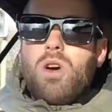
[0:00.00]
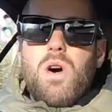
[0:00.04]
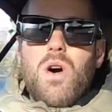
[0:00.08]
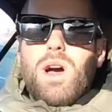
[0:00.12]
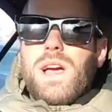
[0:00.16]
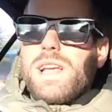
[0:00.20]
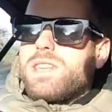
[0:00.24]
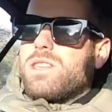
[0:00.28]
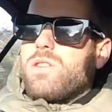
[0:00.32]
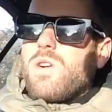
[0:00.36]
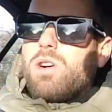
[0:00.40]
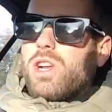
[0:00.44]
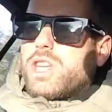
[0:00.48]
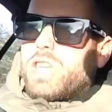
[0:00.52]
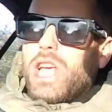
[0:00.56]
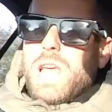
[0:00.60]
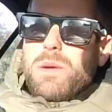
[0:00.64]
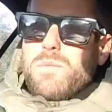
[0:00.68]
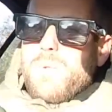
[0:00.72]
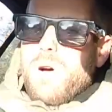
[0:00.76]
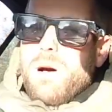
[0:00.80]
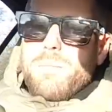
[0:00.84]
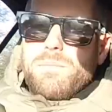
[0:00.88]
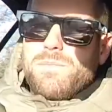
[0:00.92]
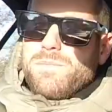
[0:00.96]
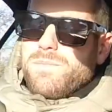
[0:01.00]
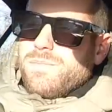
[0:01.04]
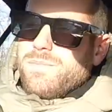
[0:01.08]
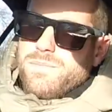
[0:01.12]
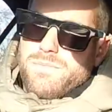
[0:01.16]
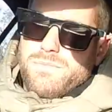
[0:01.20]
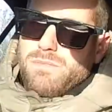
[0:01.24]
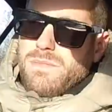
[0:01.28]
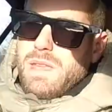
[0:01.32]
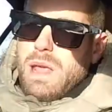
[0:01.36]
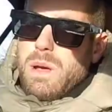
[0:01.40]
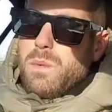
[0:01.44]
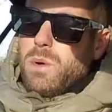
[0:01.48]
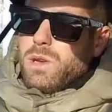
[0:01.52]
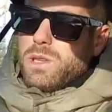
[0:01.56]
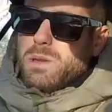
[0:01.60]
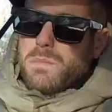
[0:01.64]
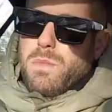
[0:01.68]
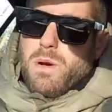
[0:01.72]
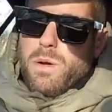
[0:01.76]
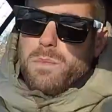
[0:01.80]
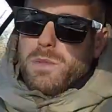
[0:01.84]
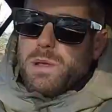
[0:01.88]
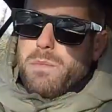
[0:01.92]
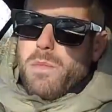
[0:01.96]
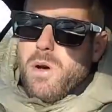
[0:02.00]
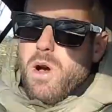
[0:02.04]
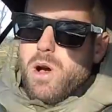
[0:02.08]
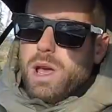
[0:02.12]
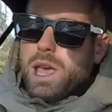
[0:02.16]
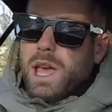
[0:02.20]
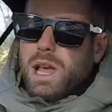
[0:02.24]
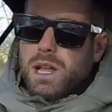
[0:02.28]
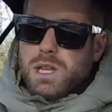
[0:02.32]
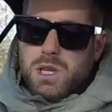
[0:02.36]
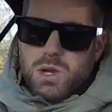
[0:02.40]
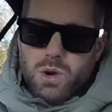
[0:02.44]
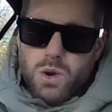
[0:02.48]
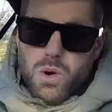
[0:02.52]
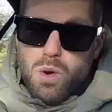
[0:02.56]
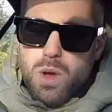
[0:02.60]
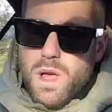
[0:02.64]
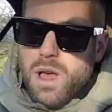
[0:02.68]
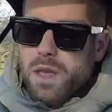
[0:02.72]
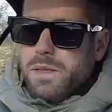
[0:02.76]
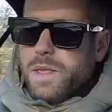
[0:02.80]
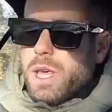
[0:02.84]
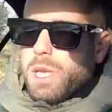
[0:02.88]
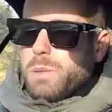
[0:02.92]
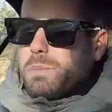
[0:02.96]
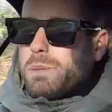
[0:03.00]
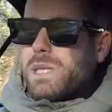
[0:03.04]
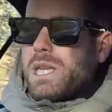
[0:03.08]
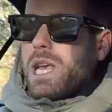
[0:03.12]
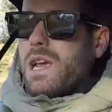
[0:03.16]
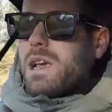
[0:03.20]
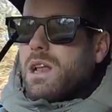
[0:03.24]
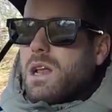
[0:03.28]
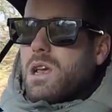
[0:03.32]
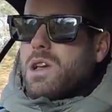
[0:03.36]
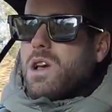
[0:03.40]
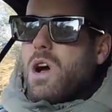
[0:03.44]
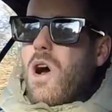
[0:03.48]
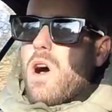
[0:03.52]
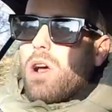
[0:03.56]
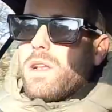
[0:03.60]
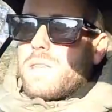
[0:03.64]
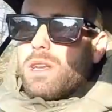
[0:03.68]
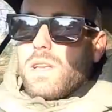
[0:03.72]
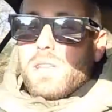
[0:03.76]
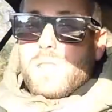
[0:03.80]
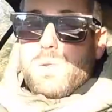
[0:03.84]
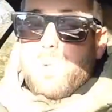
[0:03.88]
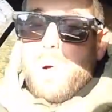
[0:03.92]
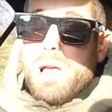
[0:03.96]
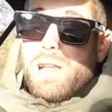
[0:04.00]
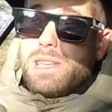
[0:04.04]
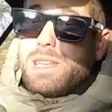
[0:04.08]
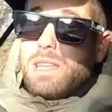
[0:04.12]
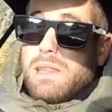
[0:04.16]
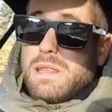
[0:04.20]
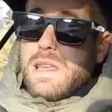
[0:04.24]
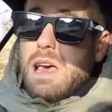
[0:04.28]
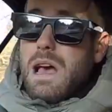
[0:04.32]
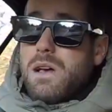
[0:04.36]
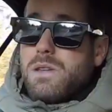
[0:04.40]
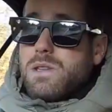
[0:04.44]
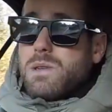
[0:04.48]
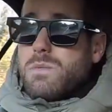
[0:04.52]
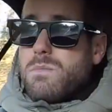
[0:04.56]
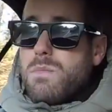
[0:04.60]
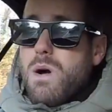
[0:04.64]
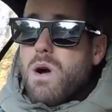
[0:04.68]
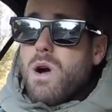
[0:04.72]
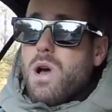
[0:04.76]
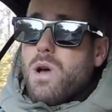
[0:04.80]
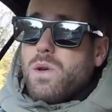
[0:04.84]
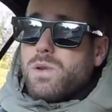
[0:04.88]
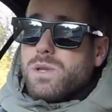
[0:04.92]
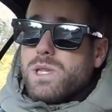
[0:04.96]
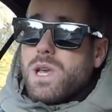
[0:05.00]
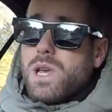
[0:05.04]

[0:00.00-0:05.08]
It's not a cheap one. It wasn't bottom of the market at all. This particular car had done 20,000 miles,